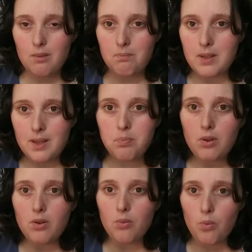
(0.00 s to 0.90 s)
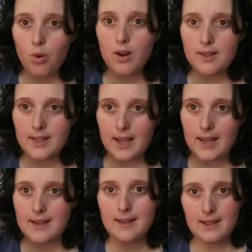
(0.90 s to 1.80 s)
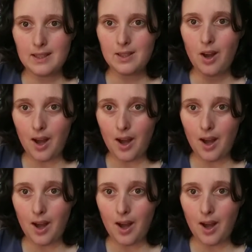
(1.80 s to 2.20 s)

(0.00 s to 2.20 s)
People want and need